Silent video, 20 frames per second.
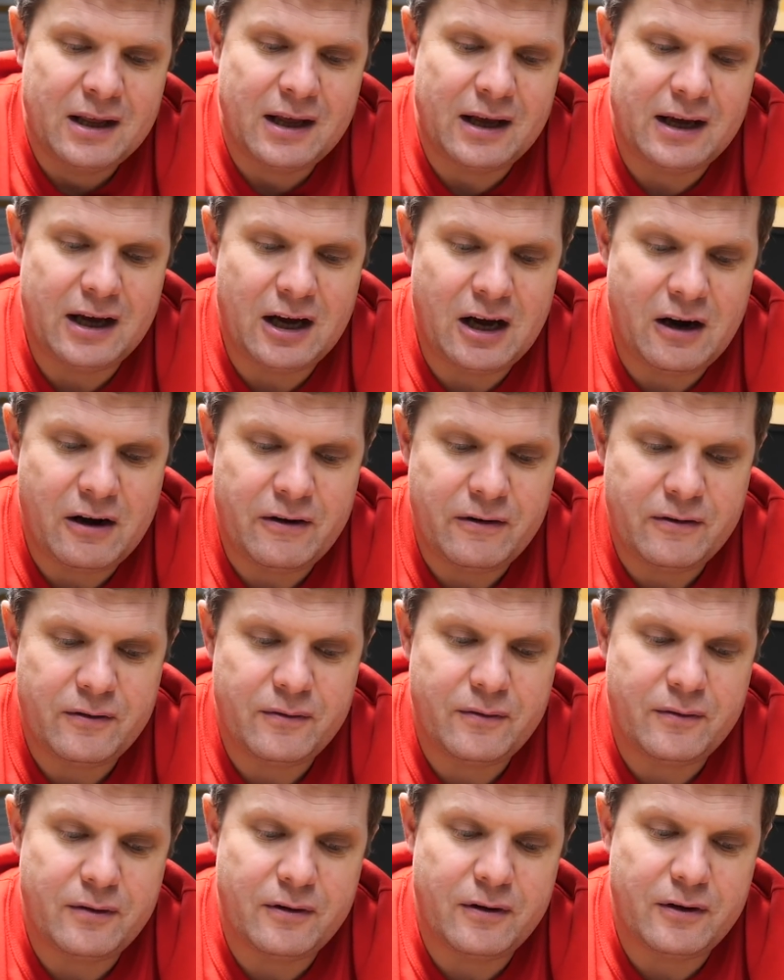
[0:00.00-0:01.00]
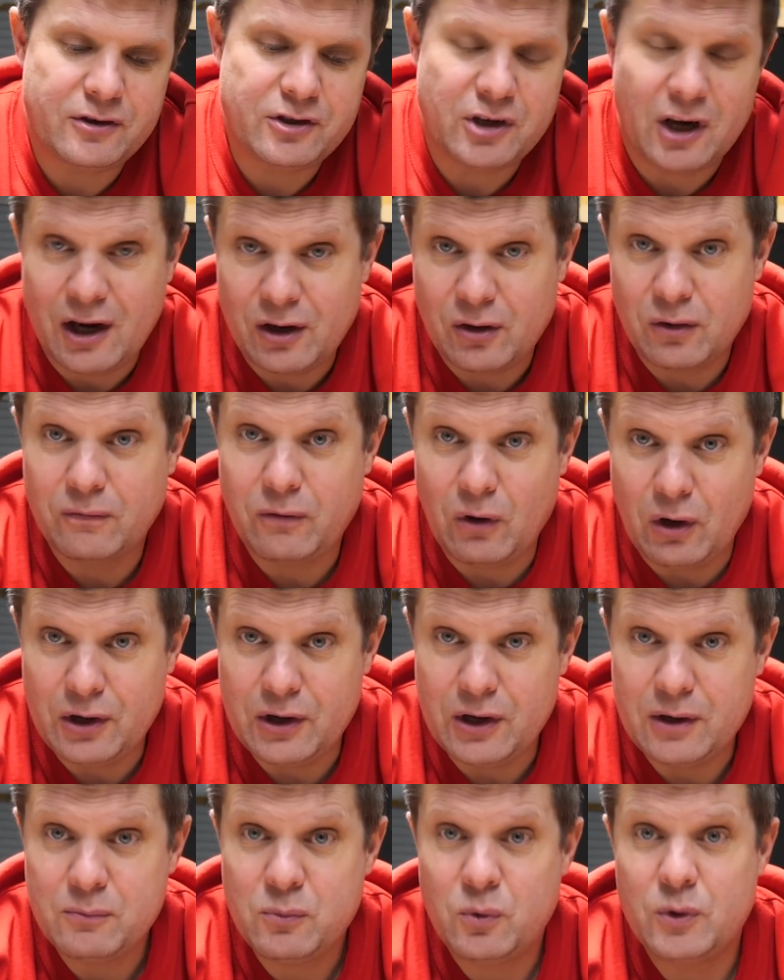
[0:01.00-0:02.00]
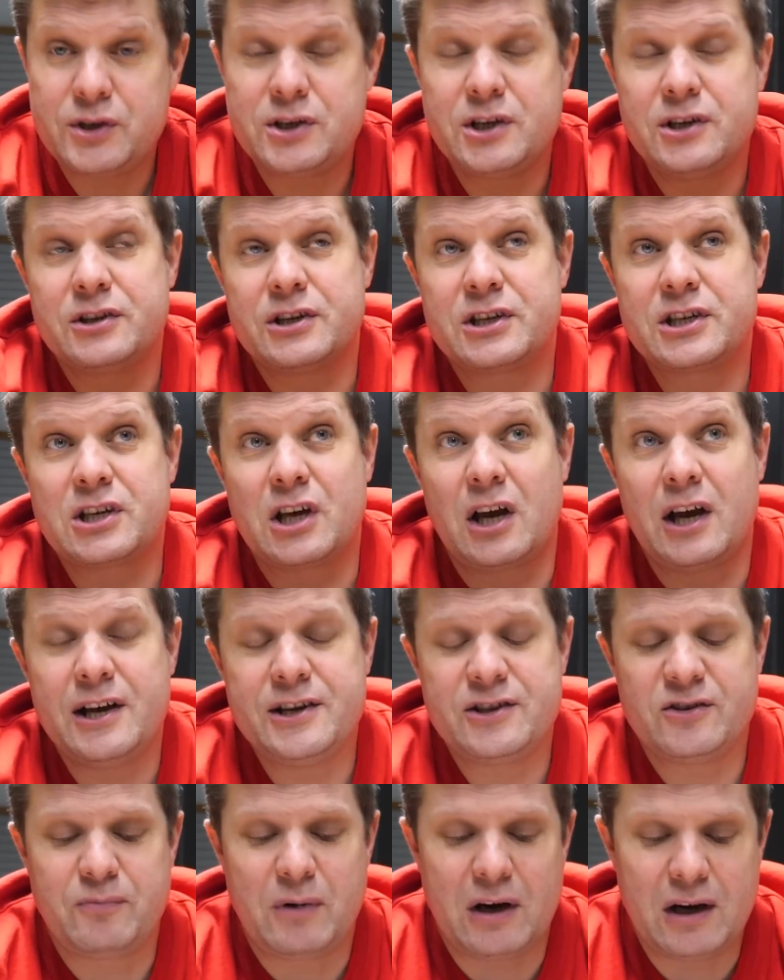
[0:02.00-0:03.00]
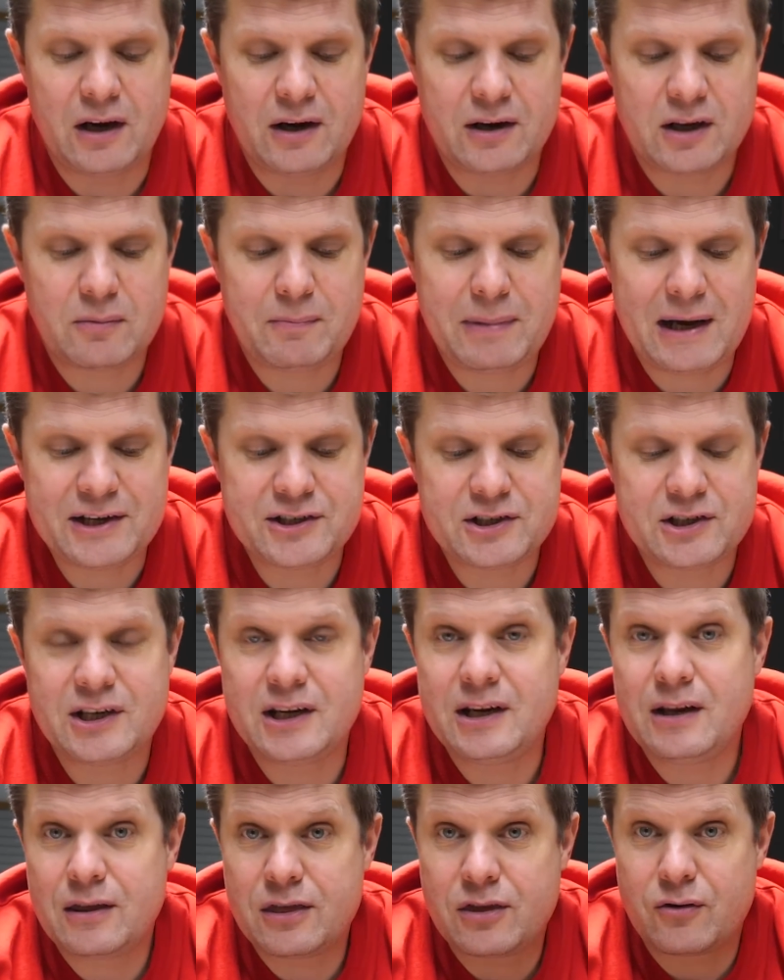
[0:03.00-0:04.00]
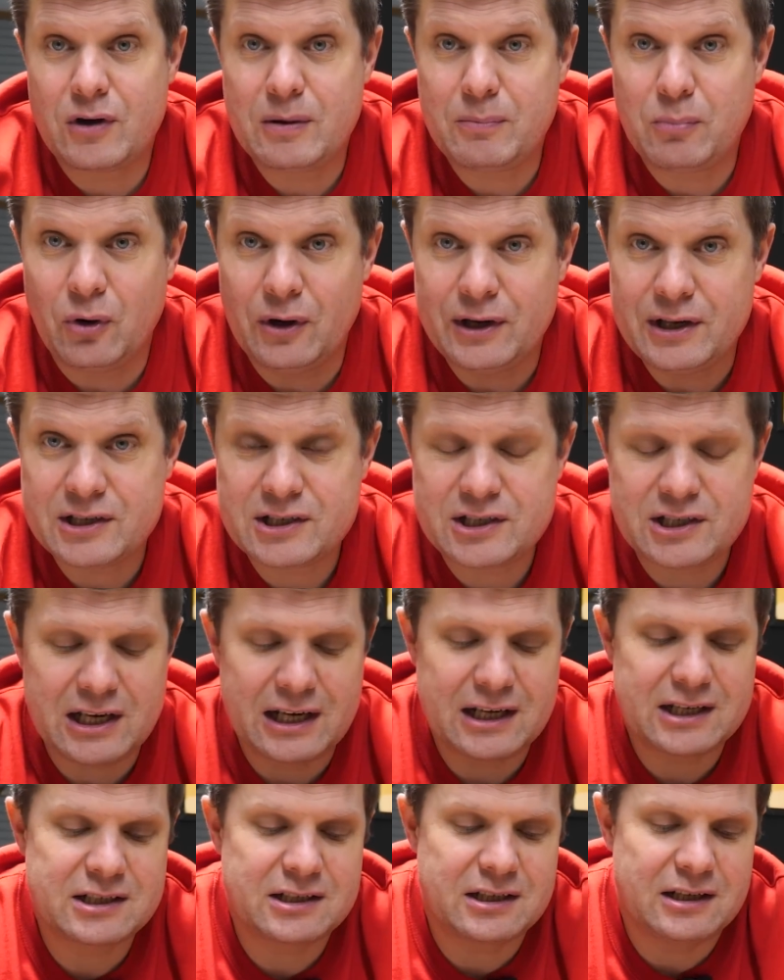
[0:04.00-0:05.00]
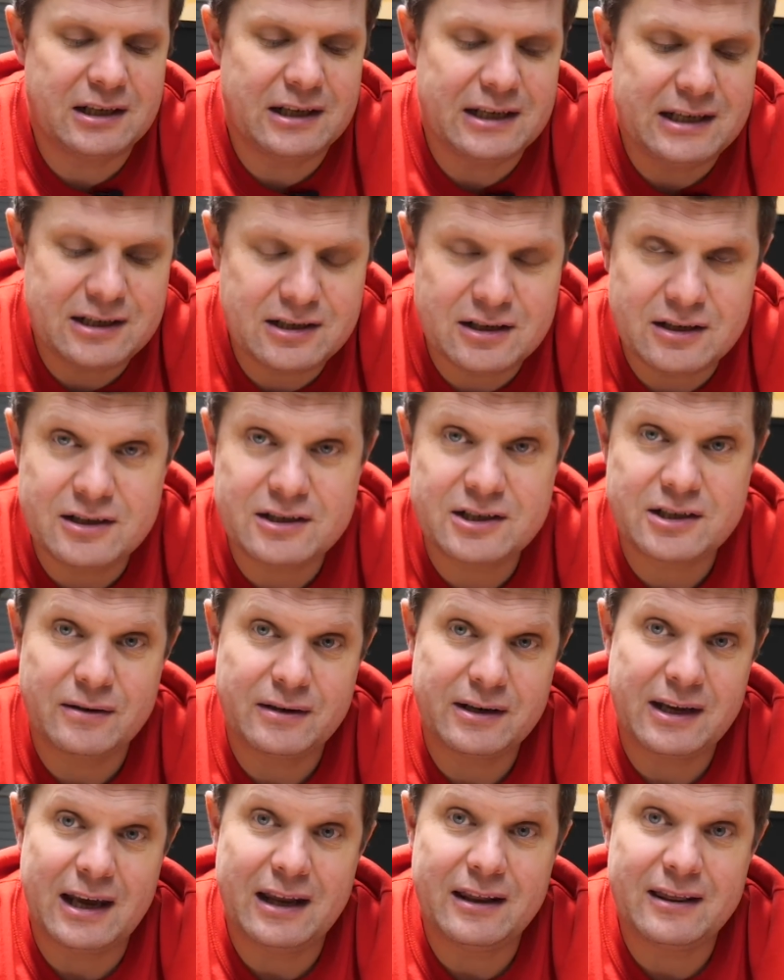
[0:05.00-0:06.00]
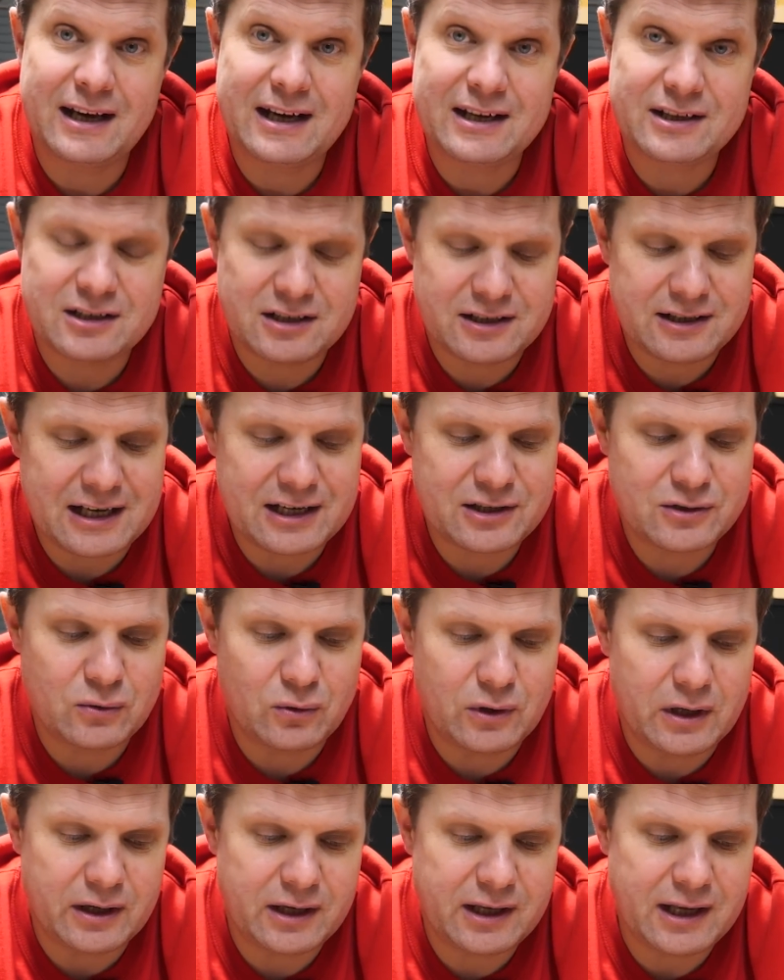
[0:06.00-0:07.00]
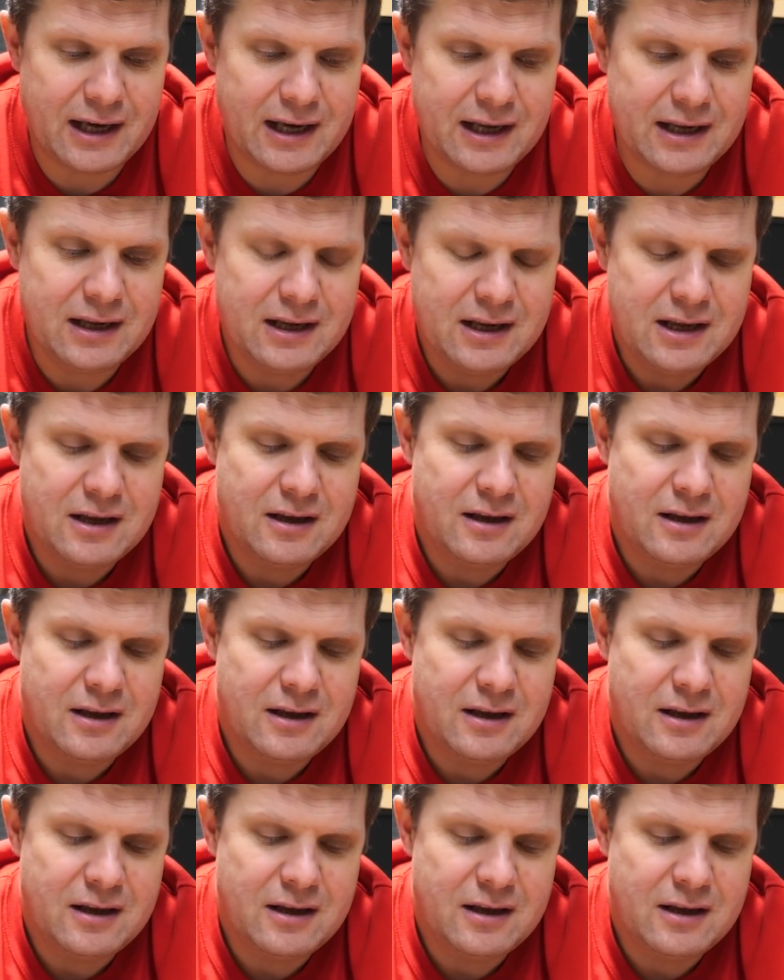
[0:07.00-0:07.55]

Tidal volume, which is the size of my lung capacity, 3.6 litres, so again that's all okay.